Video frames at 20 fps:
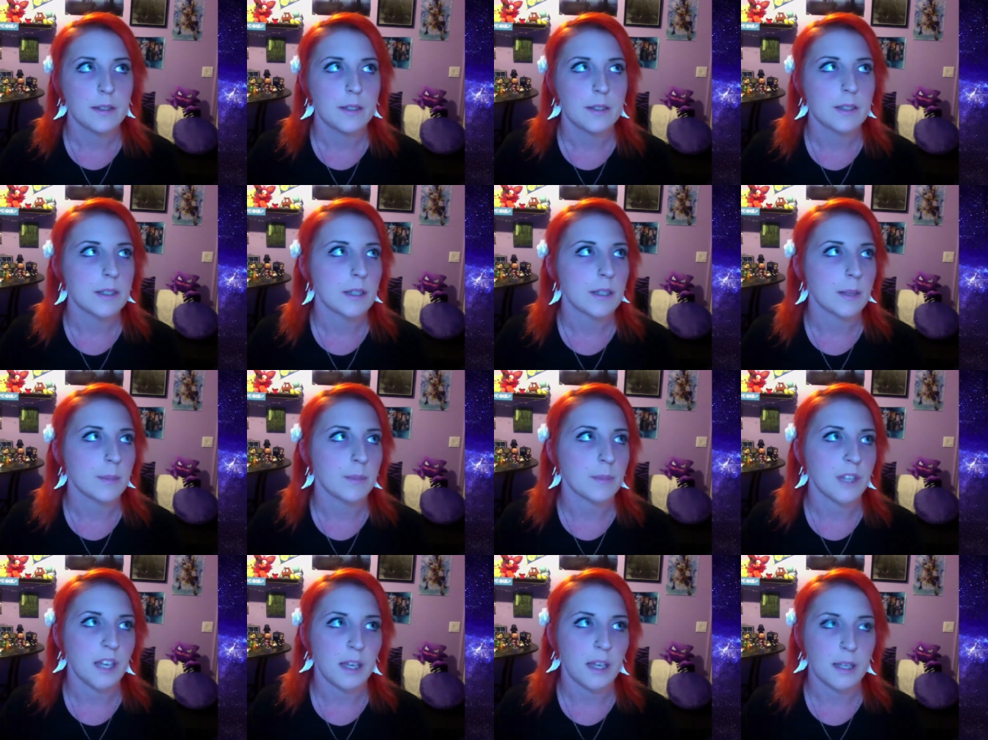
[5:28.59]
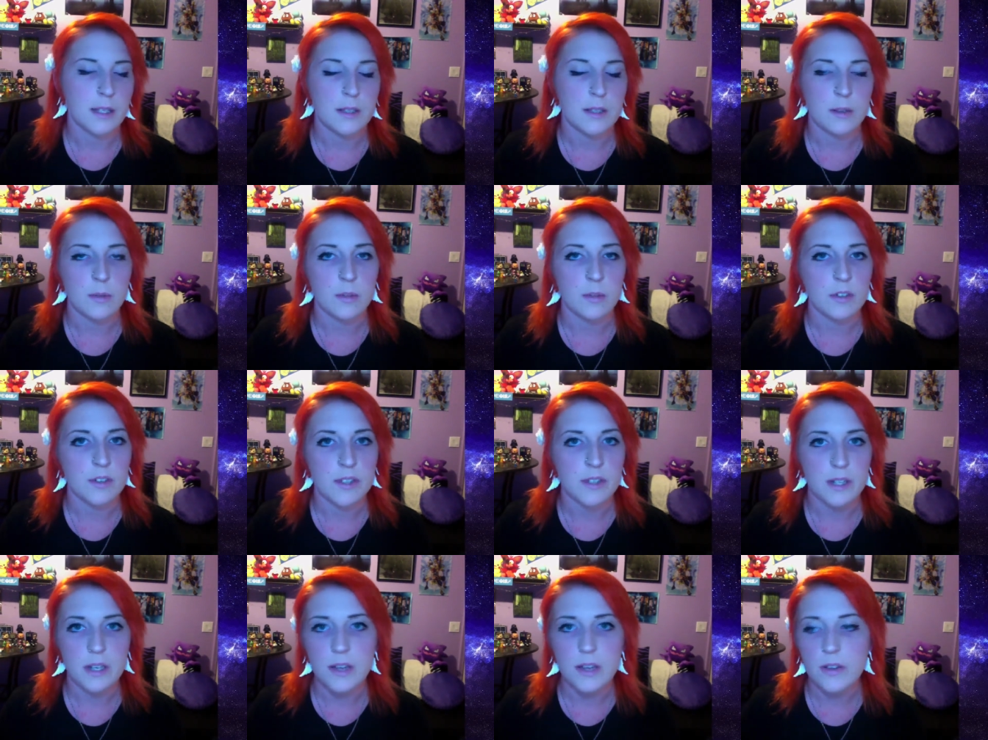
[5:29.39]
Some days are
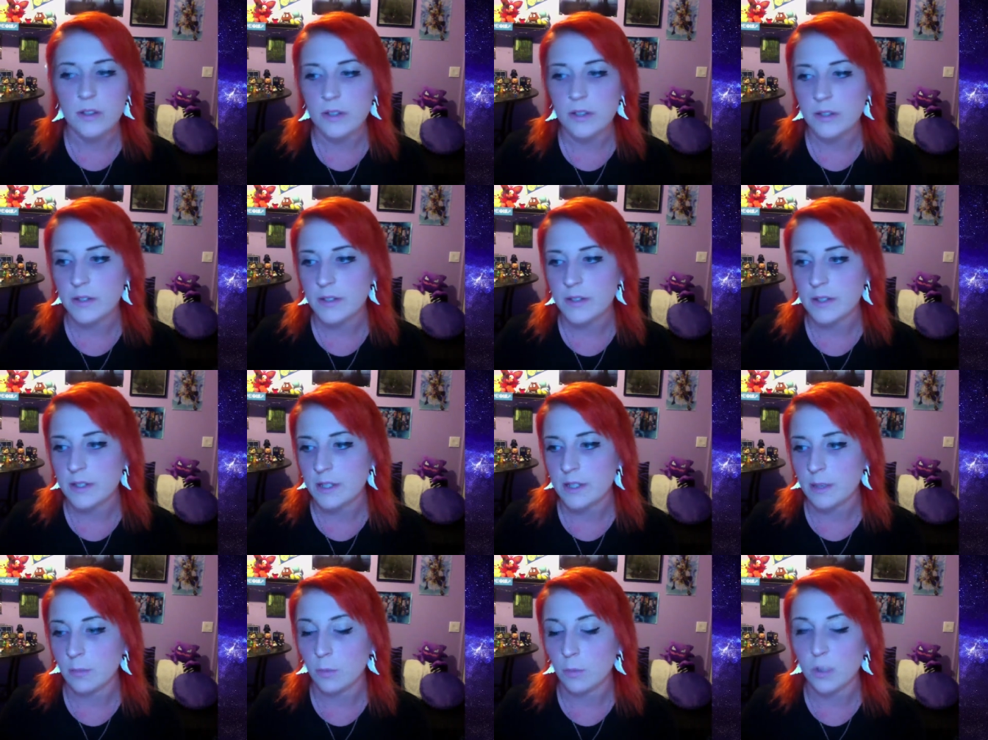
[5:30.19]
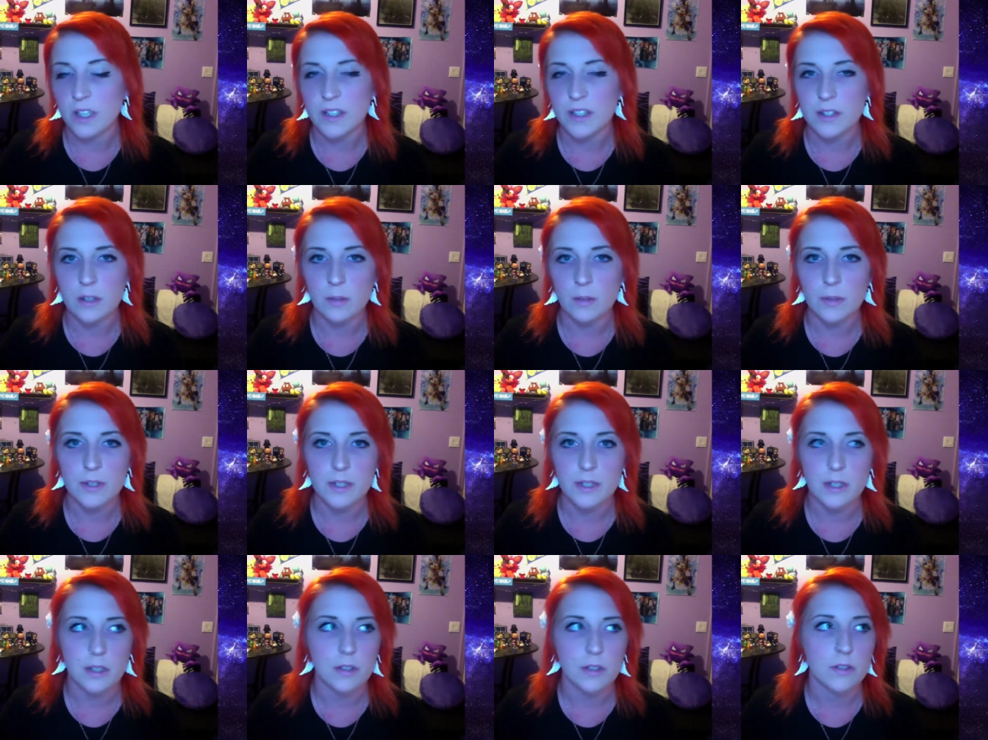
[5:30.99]
worse than others, some weeks are
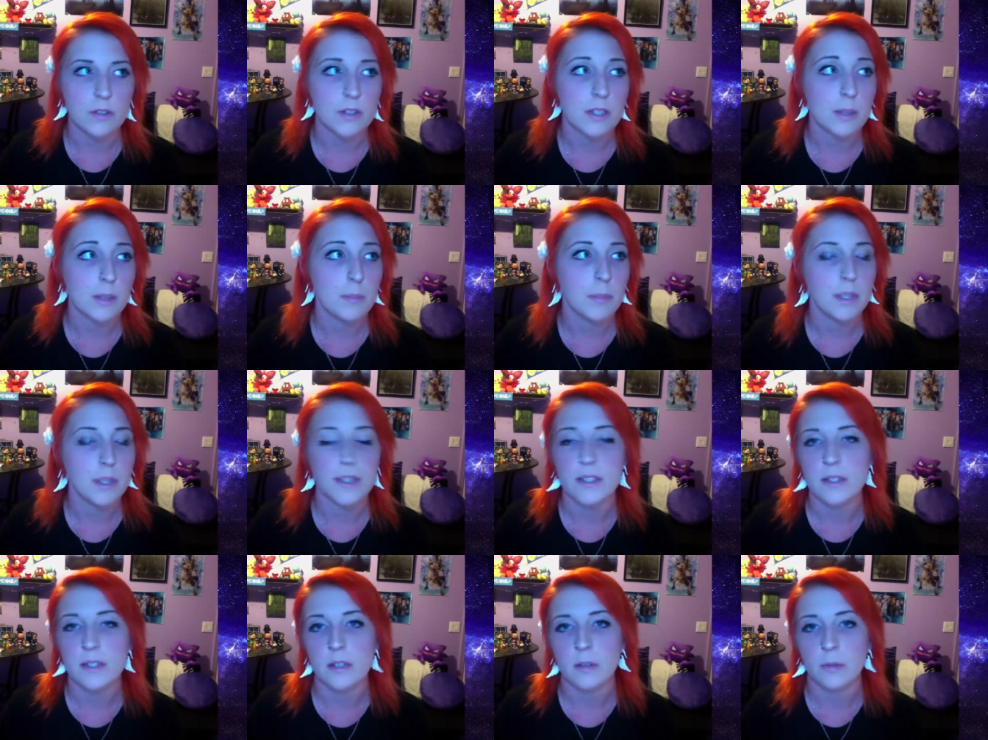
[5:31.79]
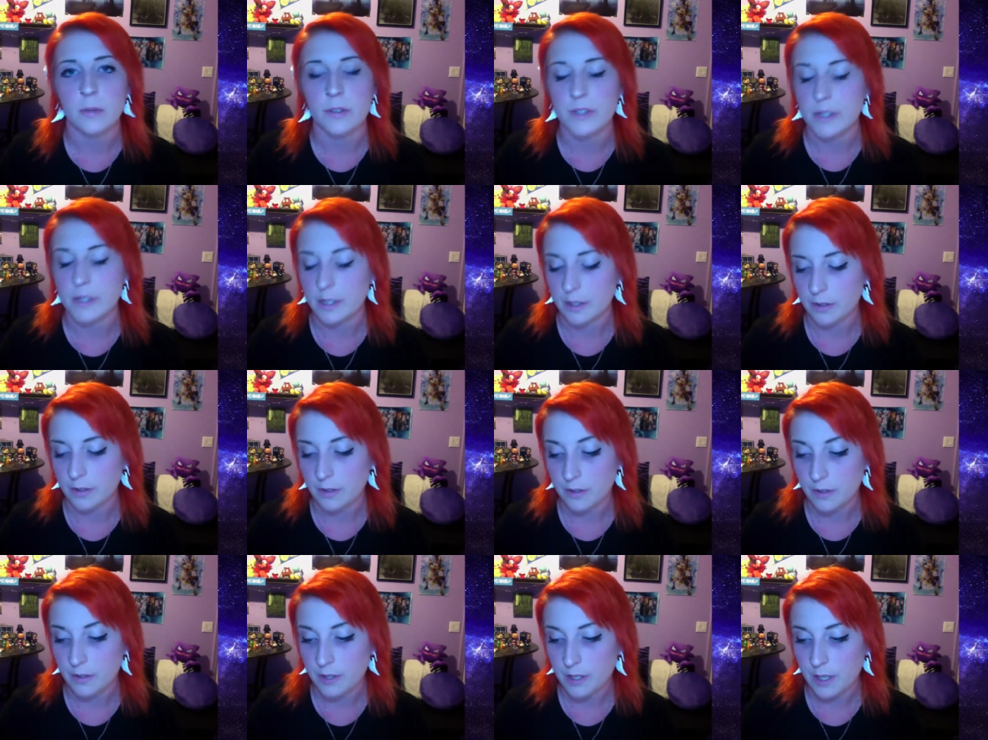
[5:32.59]
worse than others, some months are worse than
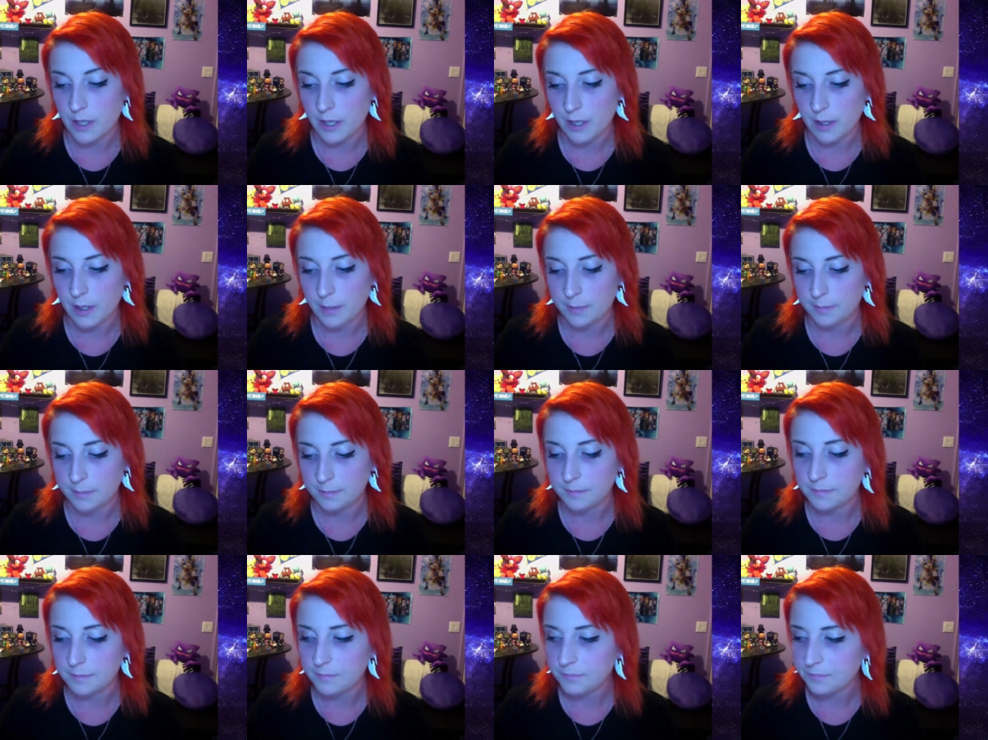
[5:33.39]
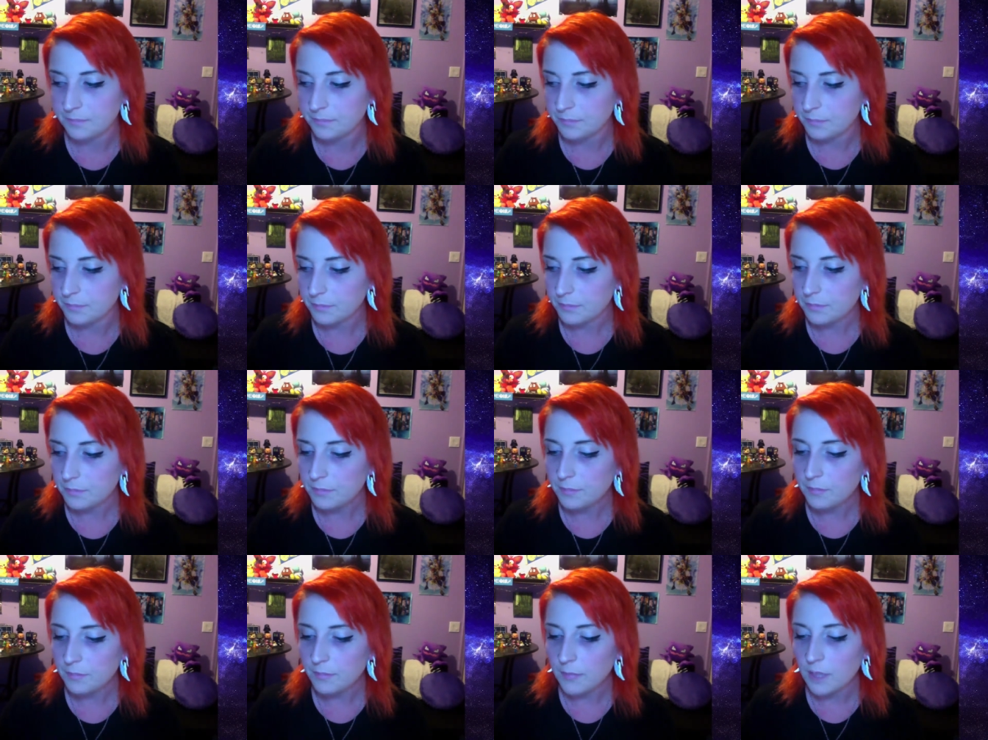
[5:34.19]
others.
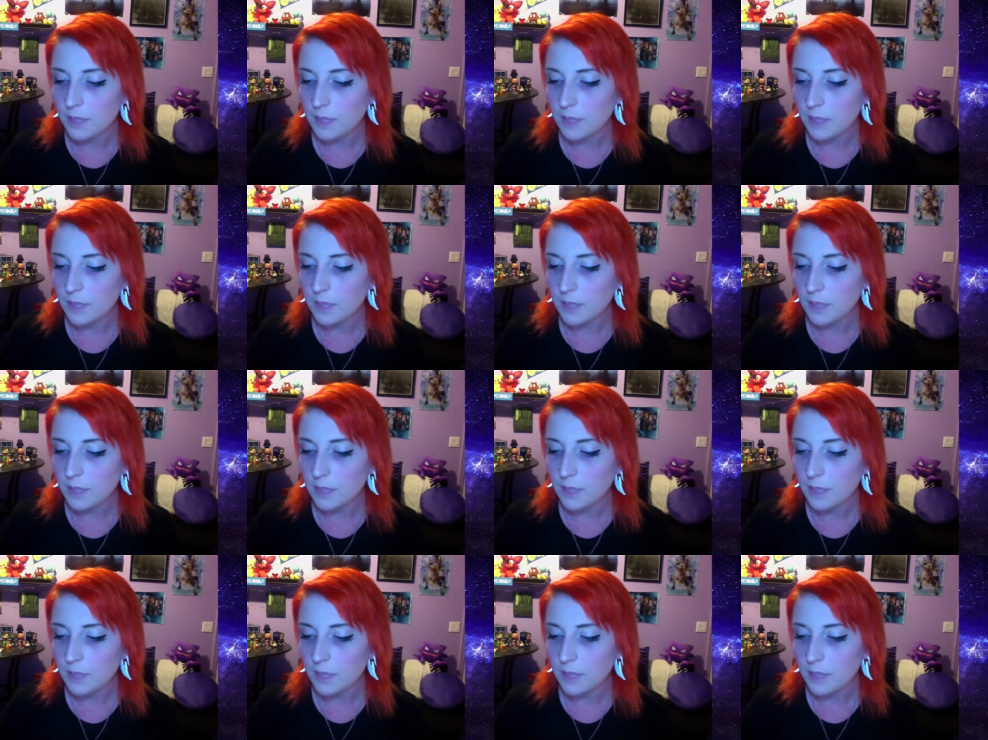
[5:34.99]
Um,